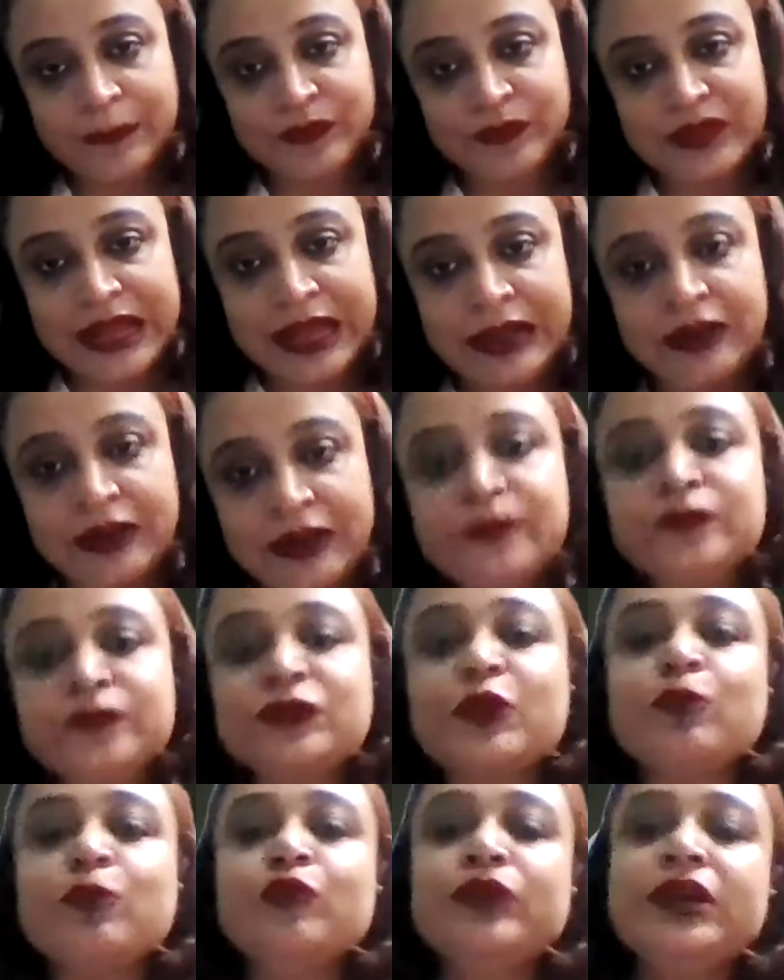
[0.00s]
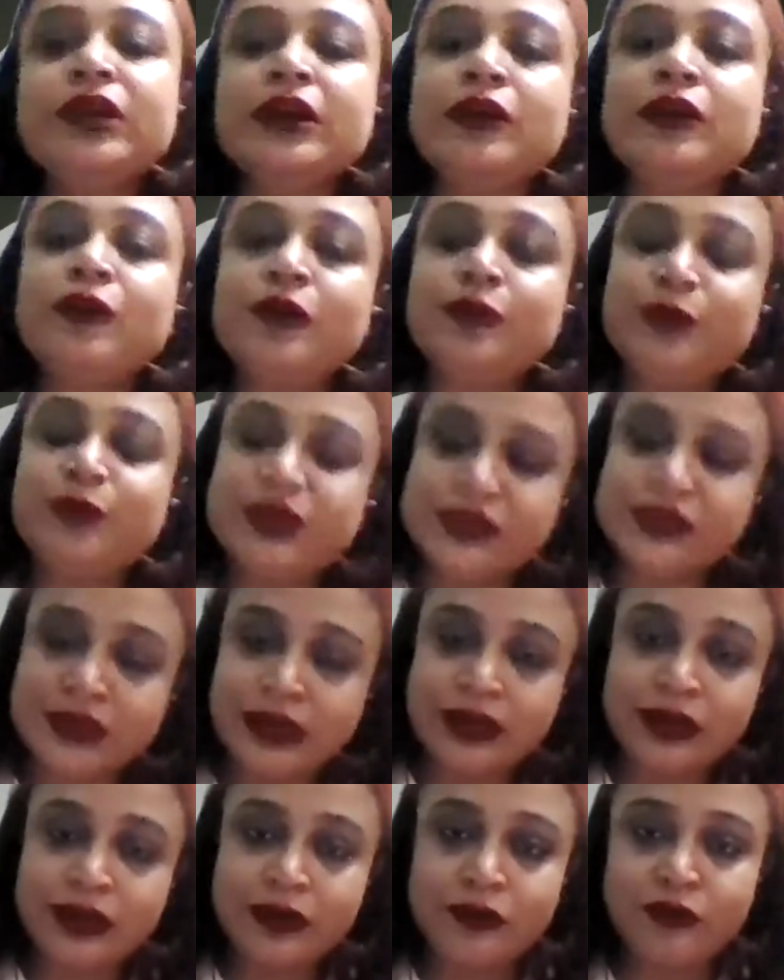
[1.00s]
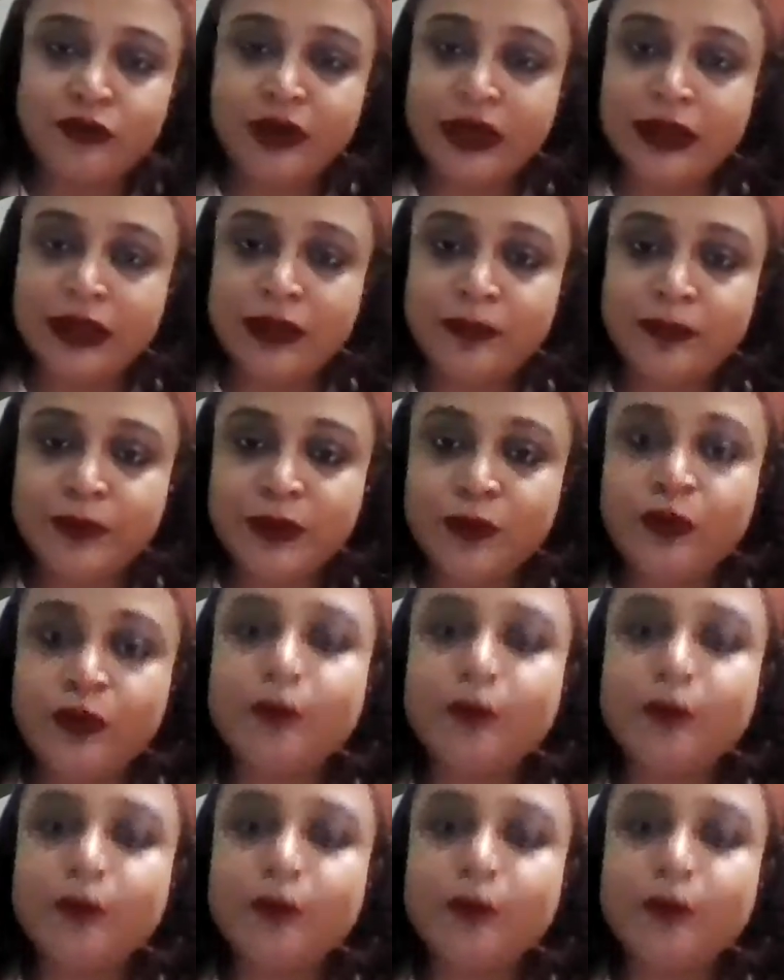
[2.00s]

and we are always here to help you.